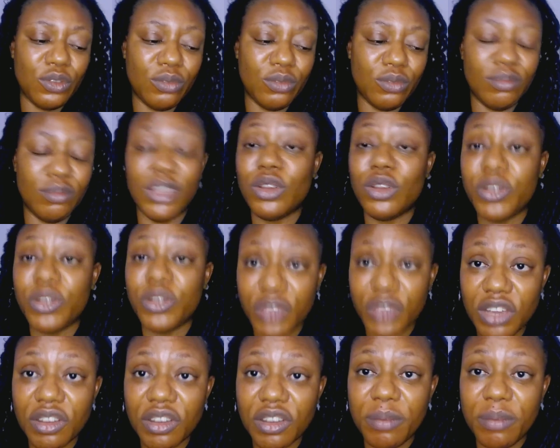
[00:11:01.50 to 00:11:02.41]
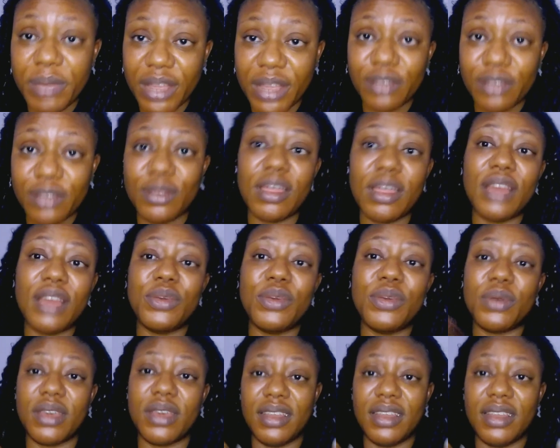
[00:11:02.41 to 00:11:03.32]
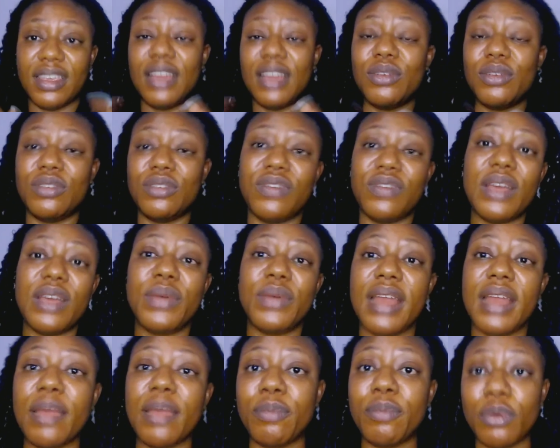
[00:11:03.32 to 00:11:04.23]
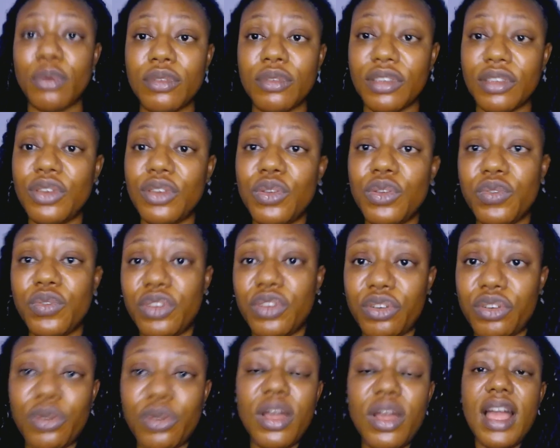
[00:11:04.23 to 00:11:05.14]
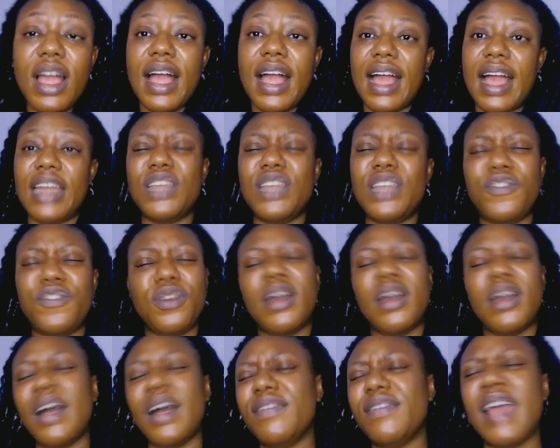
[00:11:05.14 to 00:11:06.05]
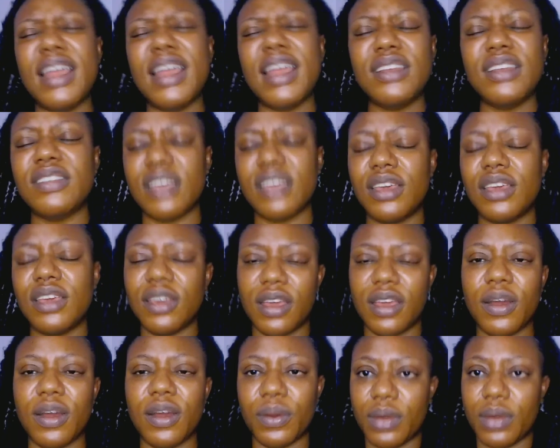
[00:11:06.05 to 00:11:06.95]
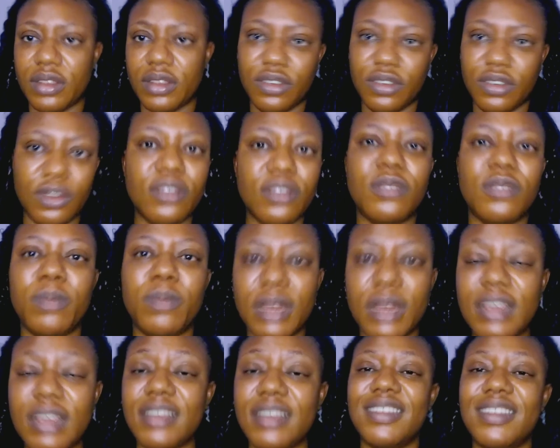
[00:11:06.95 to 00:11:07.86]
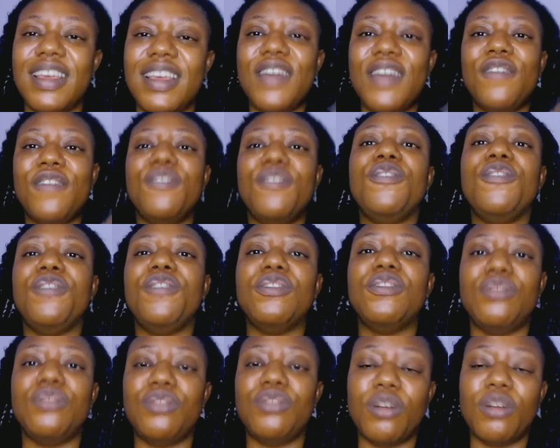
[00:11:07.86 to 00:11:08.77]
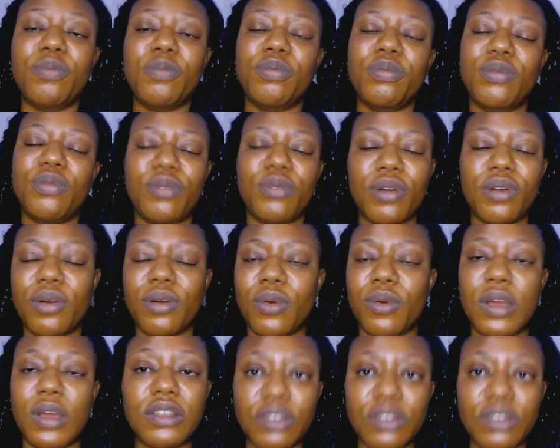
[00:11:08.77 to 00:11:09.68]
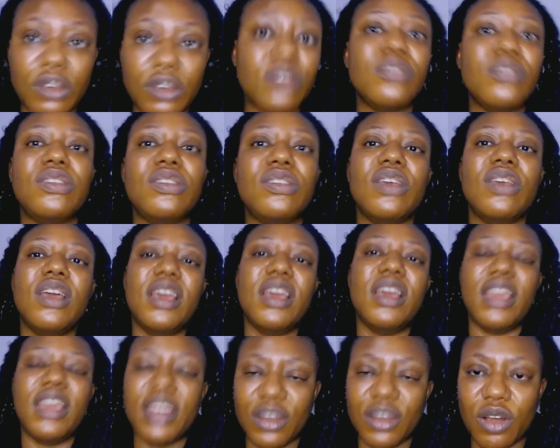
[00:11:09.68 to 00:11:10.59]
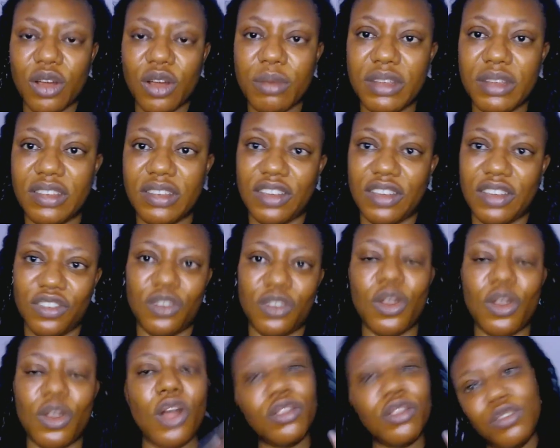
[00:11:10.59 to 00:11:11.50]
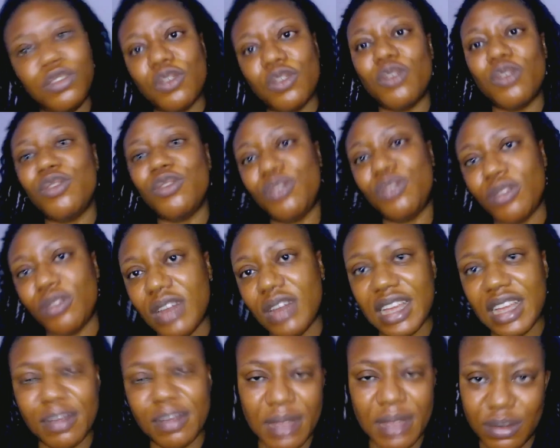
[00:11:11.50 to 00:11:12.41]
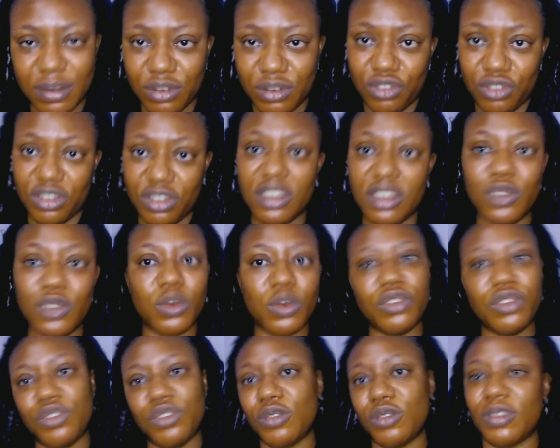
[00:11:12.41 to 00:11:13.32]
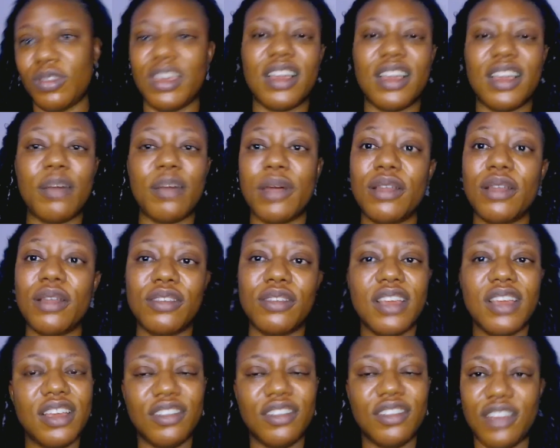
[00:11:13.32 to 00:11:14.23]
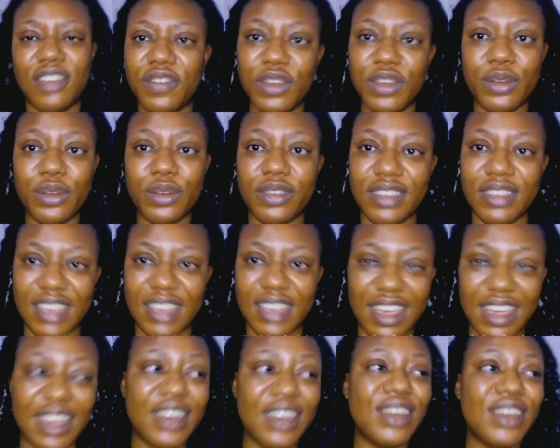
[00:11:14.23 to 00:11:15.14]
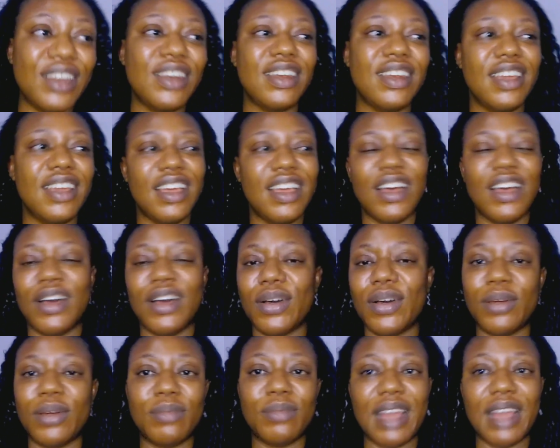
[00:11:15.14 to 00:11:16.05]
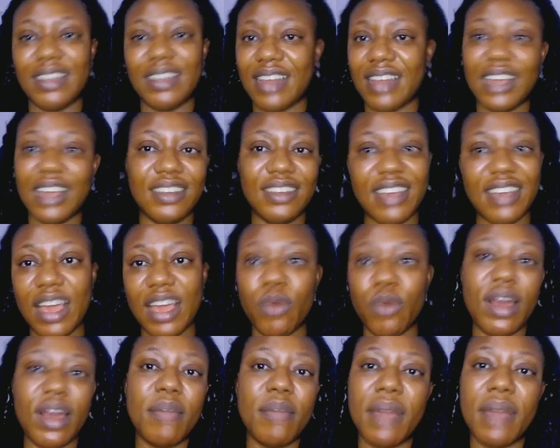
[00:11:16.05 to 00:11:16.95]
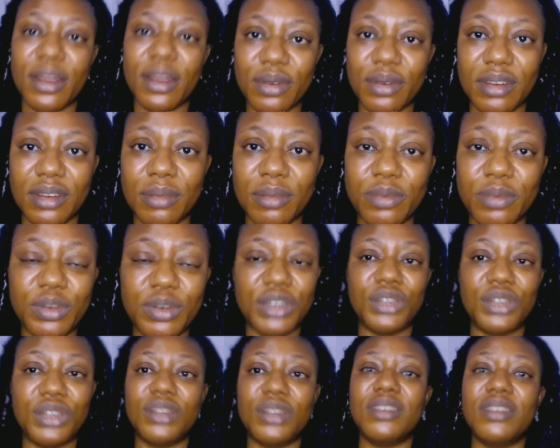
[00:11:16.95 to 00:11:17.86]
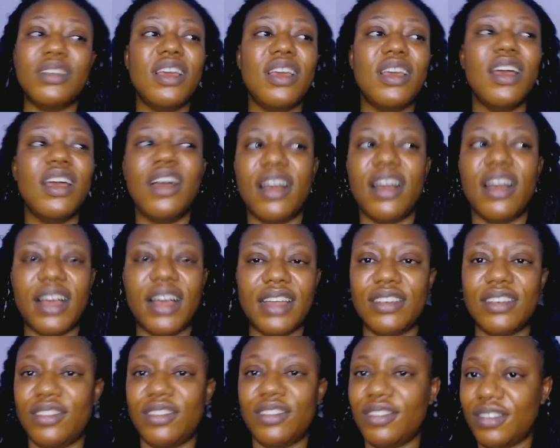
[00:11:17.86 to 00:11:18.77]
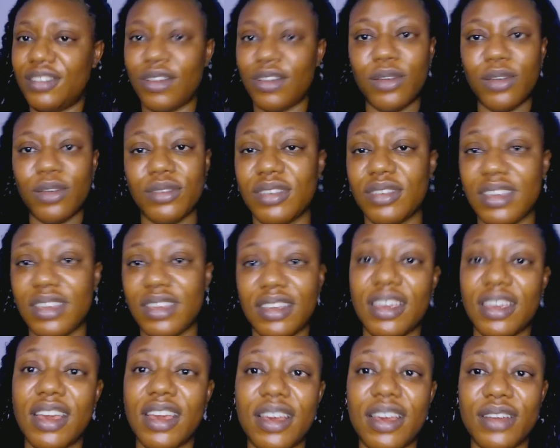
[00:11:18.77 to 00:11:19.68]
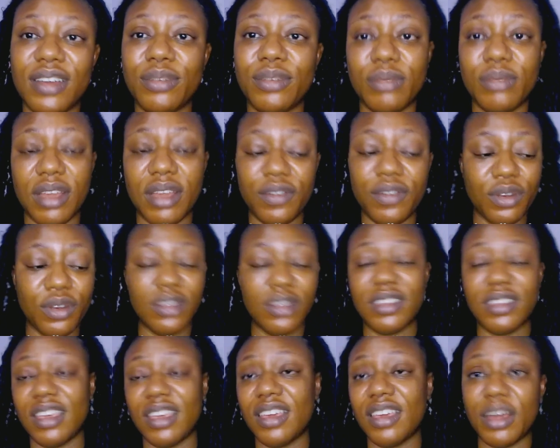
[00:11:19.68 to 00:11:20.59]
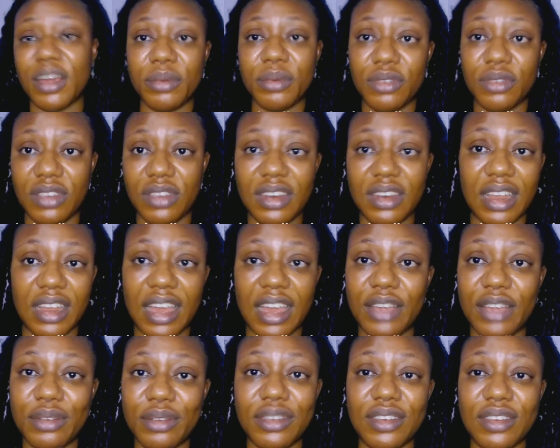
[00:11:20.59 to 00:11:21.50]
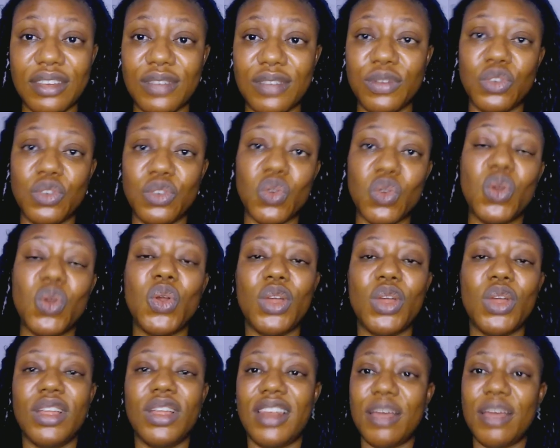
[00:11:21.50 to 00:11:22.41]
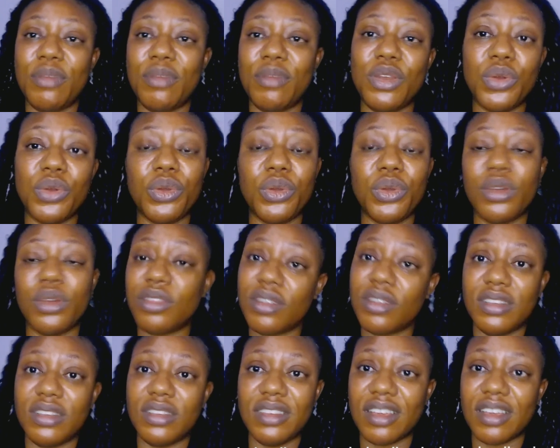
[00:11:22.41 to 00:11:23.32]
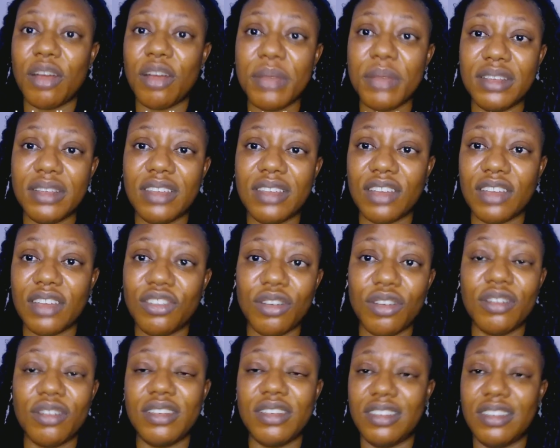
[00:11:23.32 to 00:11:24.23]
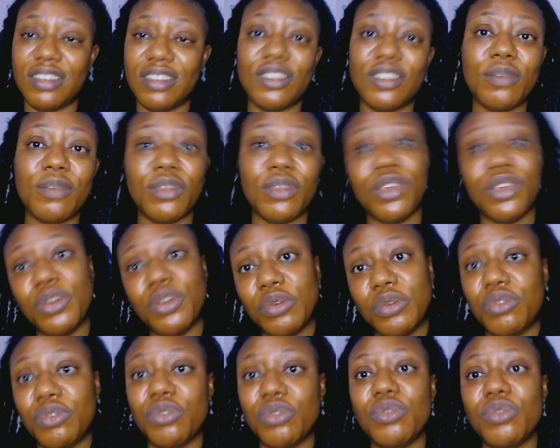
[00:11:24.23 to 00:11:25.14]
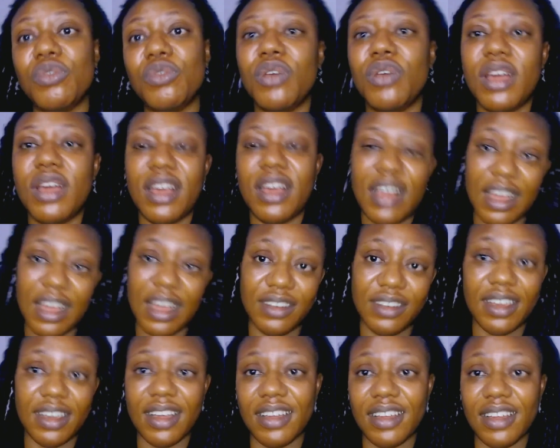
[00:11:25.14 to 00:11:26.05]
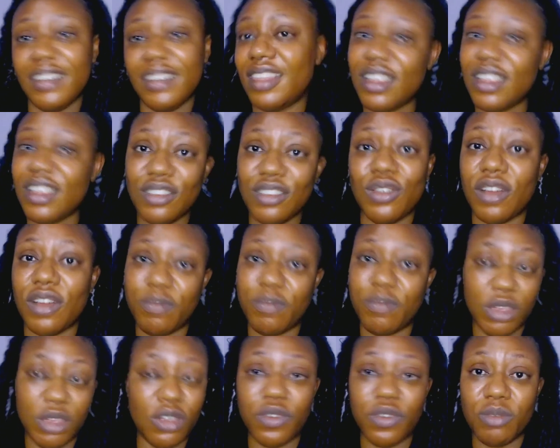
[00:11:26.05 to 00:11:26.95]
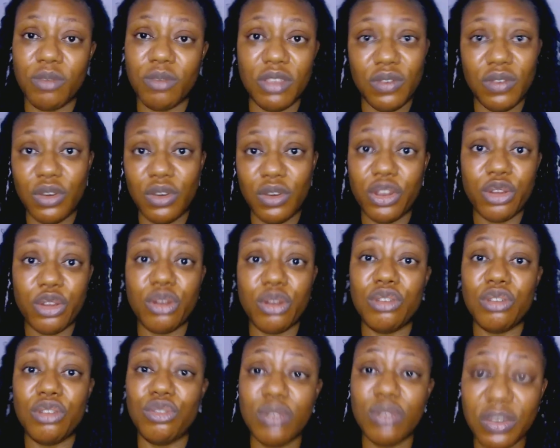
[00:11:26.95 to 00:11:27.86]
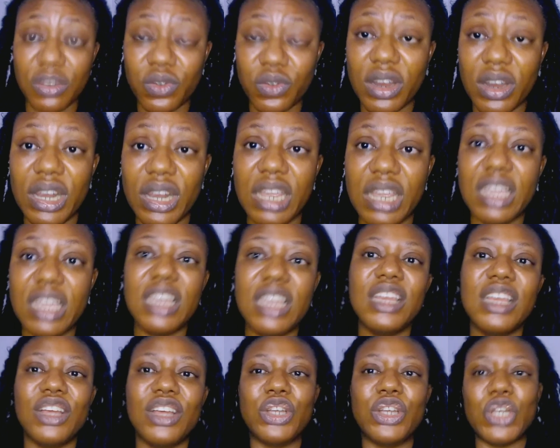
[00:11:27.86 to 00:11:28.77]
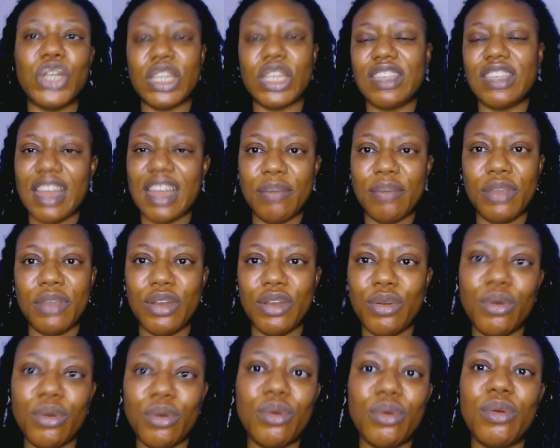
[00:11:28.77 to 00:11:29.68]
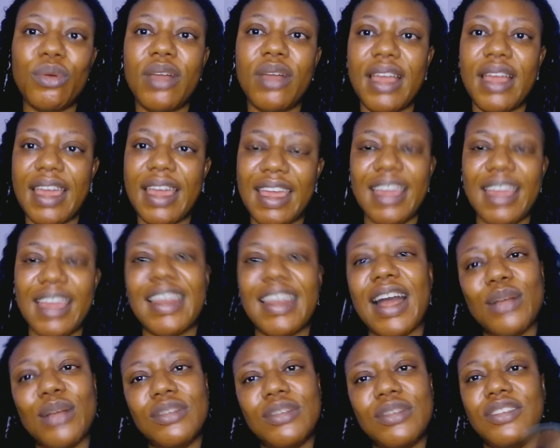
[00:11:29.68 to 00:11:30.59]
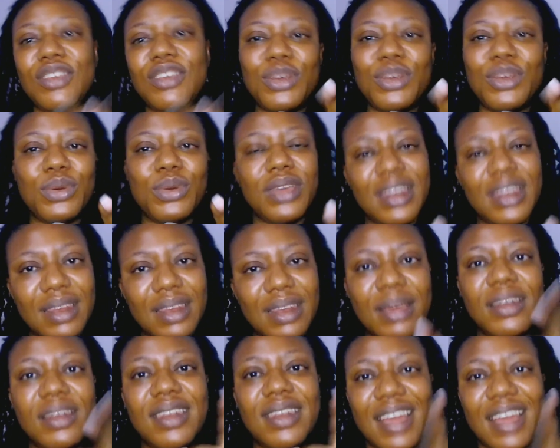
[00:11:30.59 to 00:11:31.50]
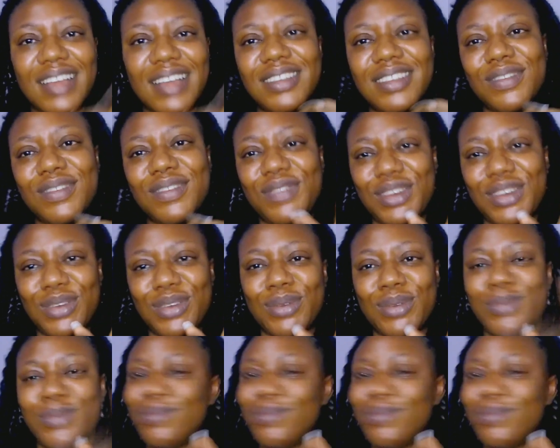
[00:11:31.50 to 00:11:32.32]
the notification bell so that you can get notified when I post a new video. And if you have any skincare questions, please feel free to drop your questions in the comment section. Also, do you like my routine? What do you think about shaving your skin? Um, that's like DIY micro dermabrasion and other skincare, every other skincare routine that I use in this video let me know your thoughts in the comment section is this something you do are there things you have picked up from this video you're gonna do differently just let me know and i'll see you in the next video